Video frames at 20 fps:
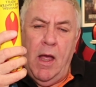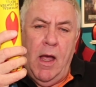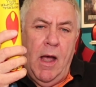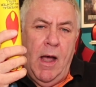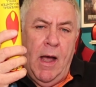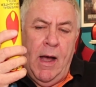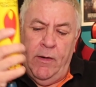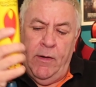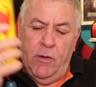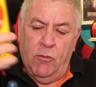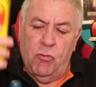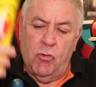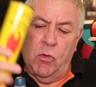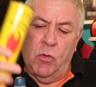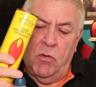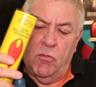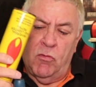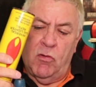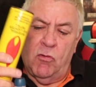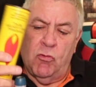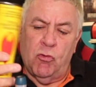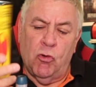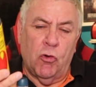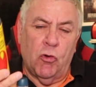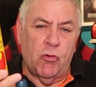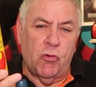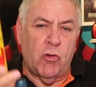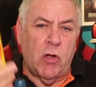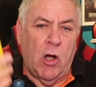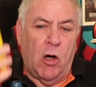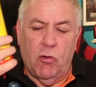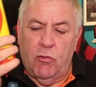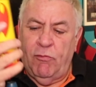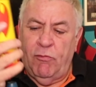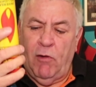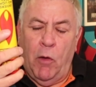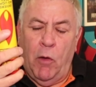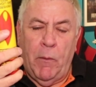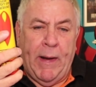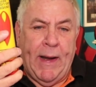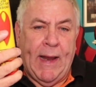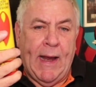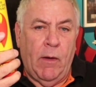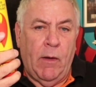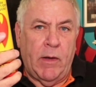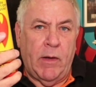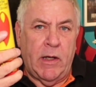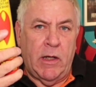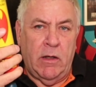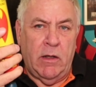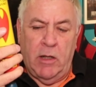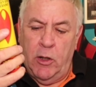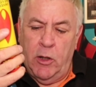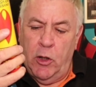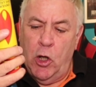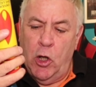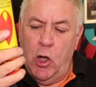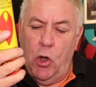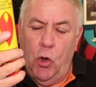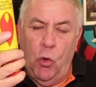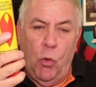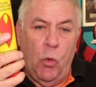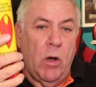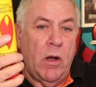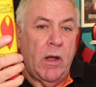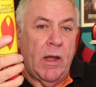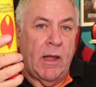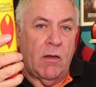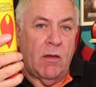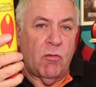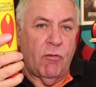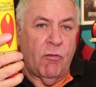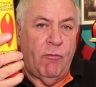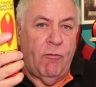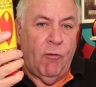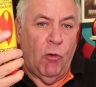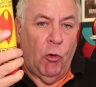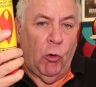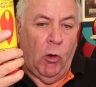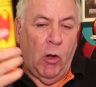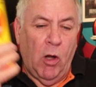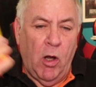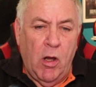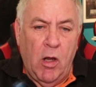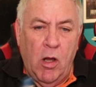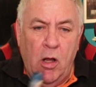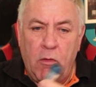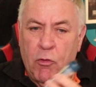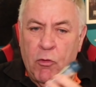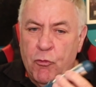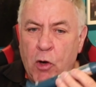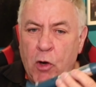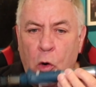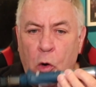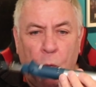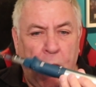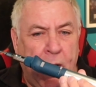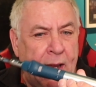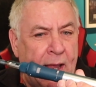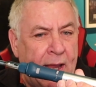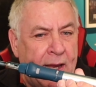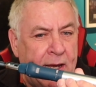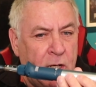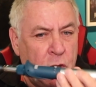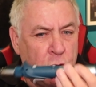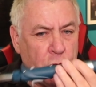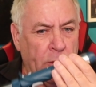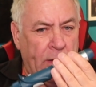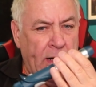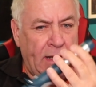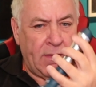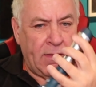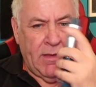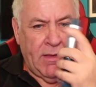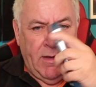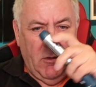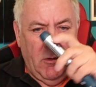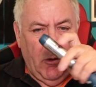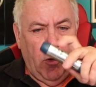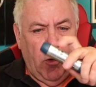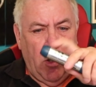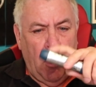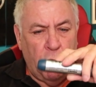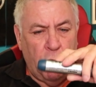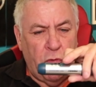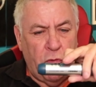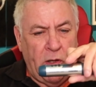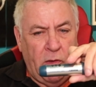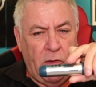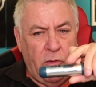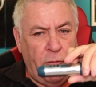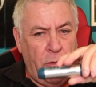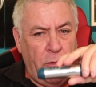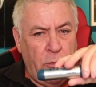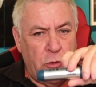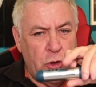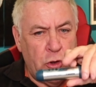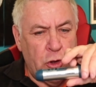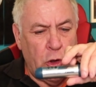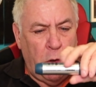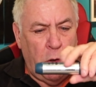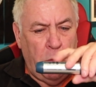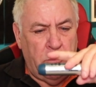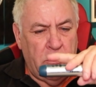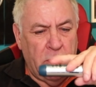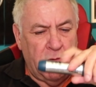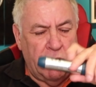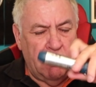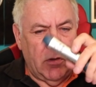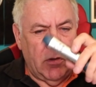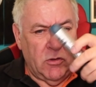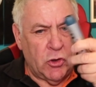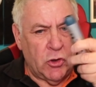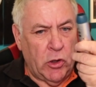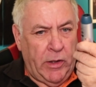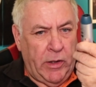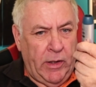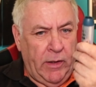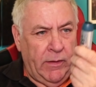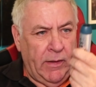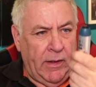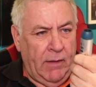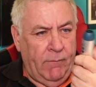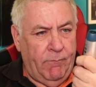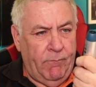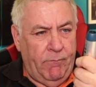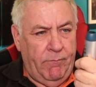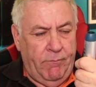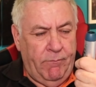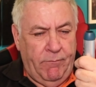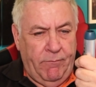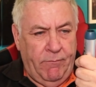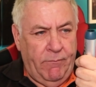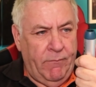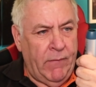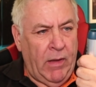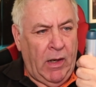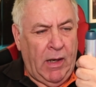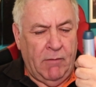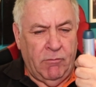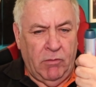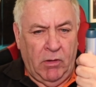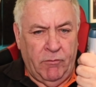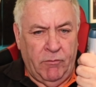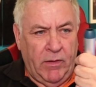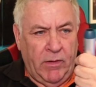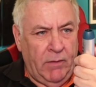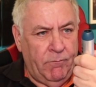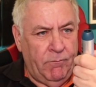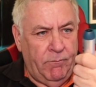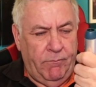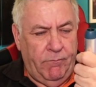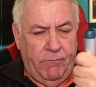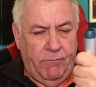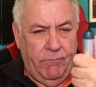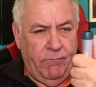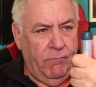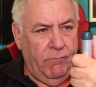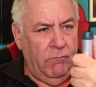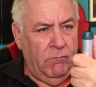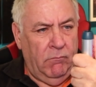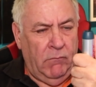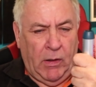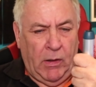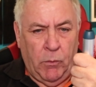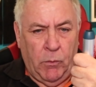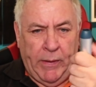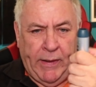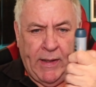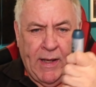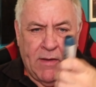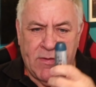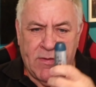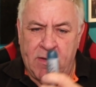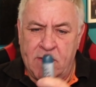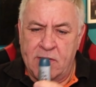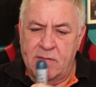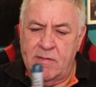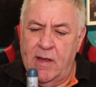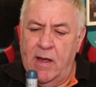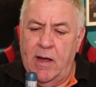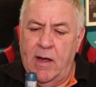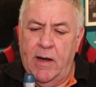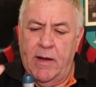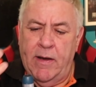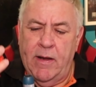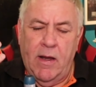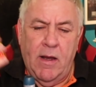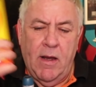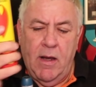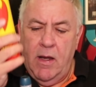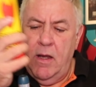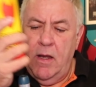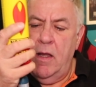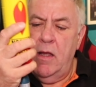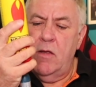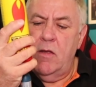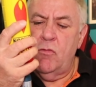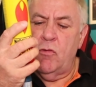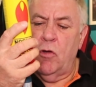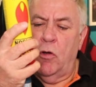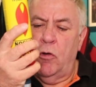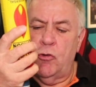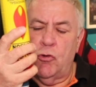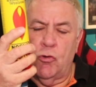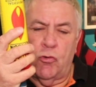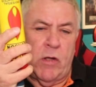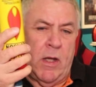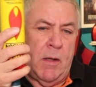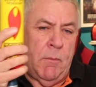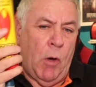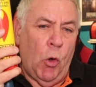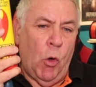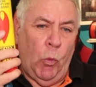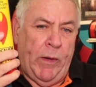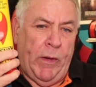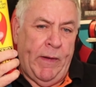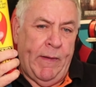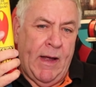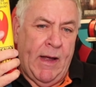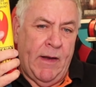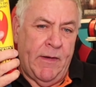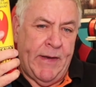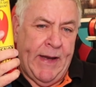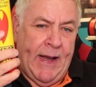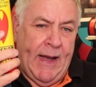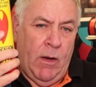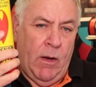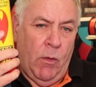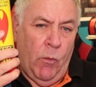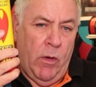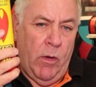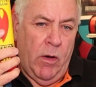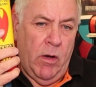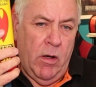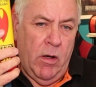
and as soon as it sort of starts flowing out, you know it's full. There's no gauge or anything, or no see-through tube to show you the level of the liquid gas inside. So just keep holding that down